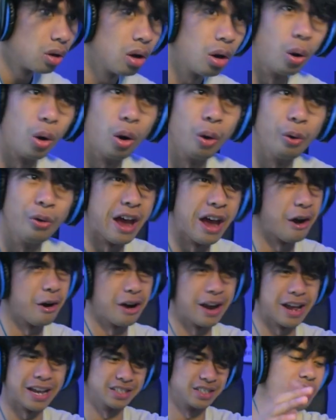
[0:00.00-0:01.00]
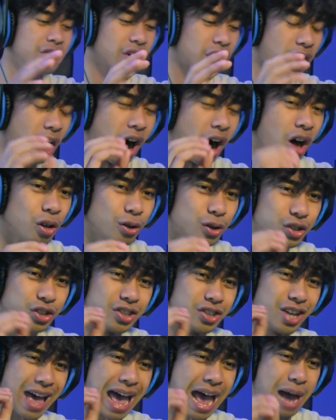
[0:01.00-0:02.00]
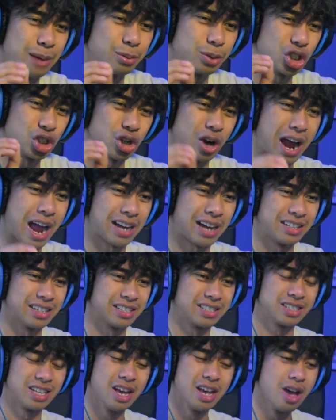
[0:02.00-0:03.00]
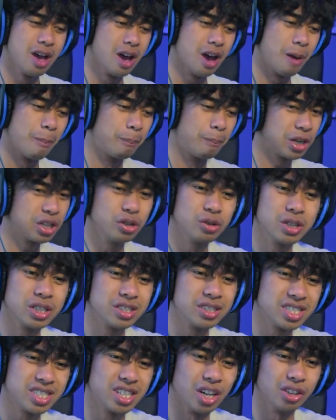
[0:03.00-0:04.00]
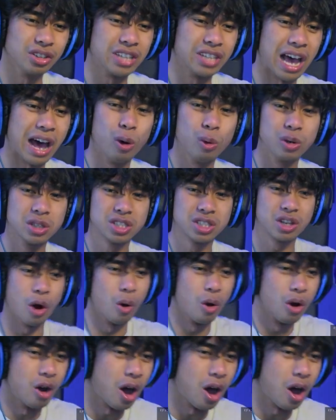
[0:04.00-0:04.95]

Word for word: Oh there it is. The colors, the abstractness but you can still tell what's going